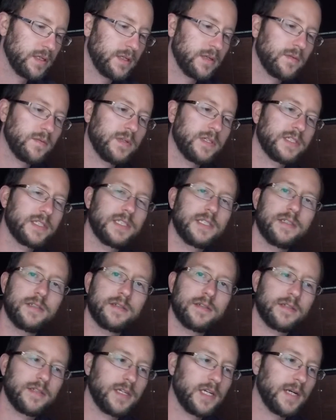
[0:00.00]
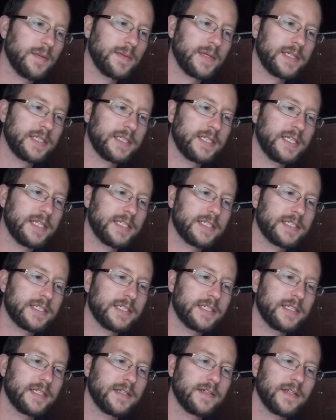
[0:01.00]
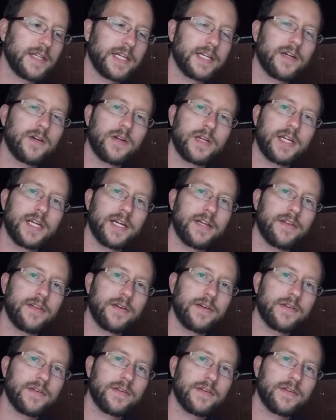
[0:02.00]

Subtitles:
when it's up like this, and they go together,